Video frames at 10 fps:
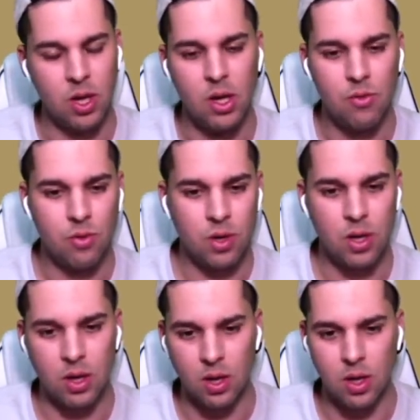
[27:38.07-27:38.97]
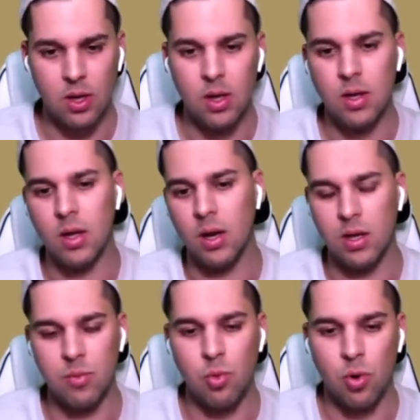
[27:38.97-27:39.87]
for getting a lot
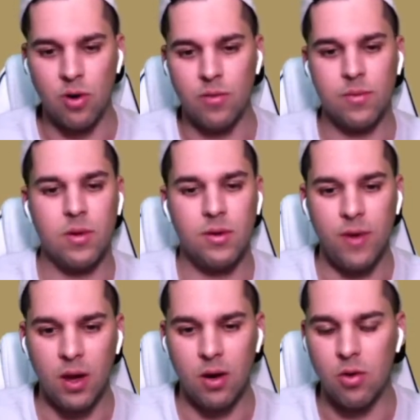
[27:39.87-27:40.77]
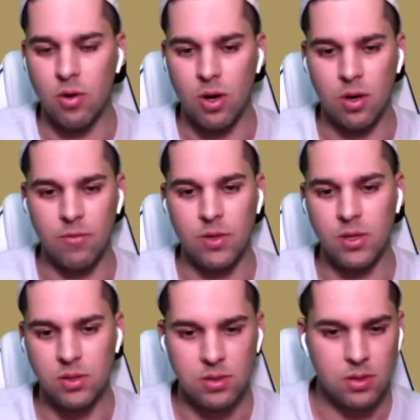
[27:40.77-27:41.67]
more value out of this